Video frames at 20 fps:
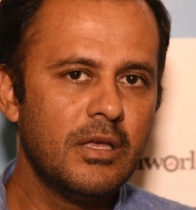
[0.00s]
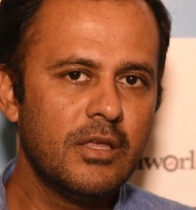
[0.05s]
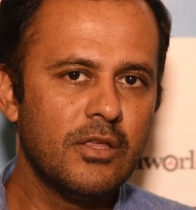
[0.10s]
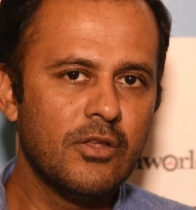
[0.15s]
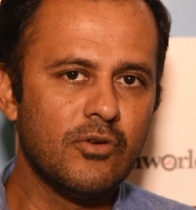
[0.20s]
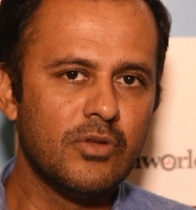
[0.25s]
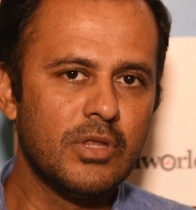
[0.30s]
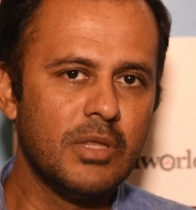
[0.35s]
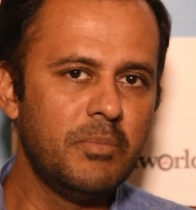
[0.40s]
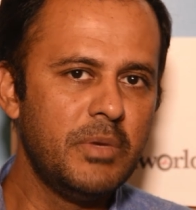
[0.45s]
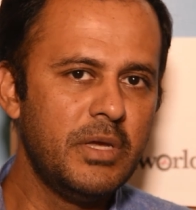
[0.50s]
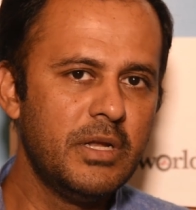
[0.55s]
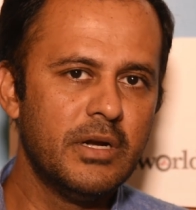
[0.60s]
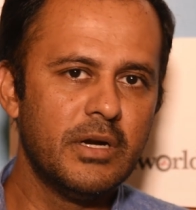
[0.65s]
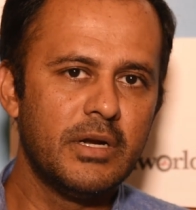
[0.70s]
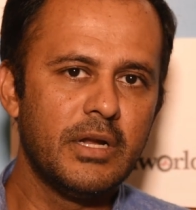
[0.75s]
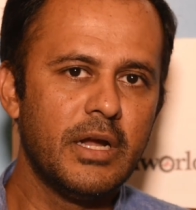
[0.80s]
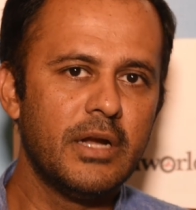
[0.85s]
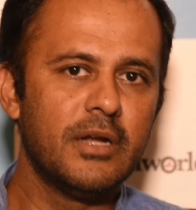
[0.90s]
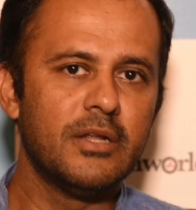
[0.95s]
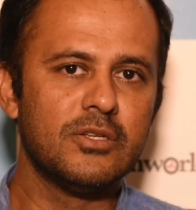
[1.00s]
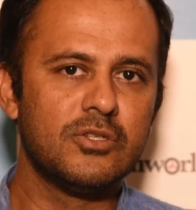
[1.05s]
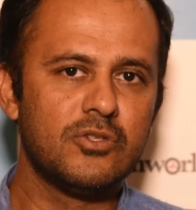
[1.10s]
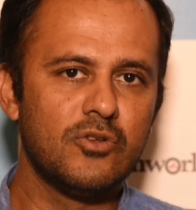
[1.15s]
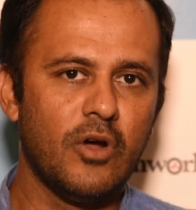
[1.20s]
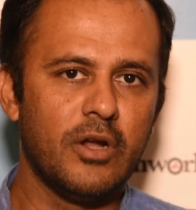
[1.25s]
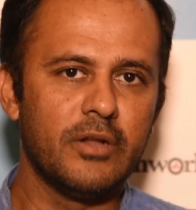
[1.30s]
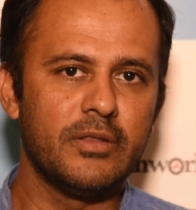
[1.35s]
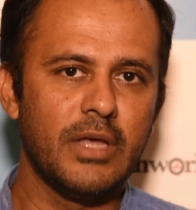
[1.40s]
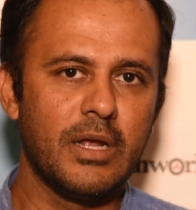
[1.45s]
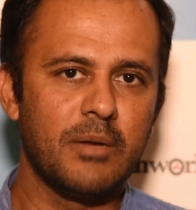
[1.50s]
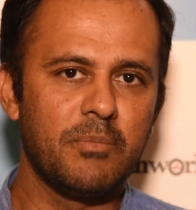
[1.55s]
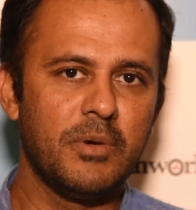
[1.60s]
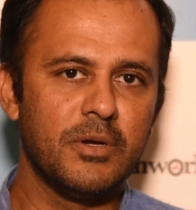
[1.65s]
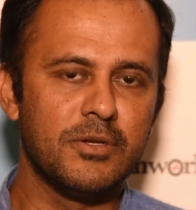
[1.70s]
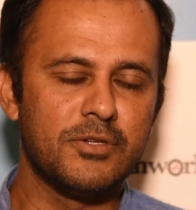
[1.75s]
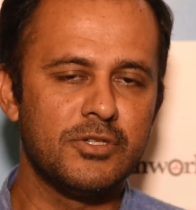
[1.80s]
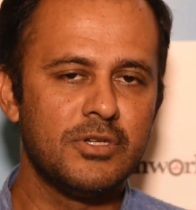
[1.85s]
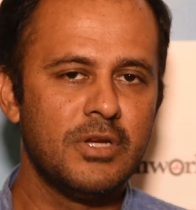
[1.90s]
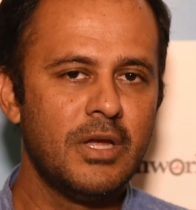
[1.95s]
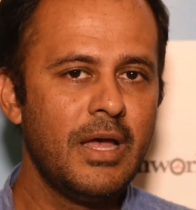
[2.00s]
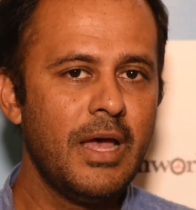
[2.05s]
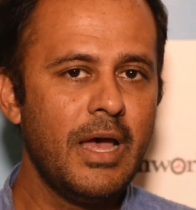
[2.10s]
you know, the immediate hit is not that much.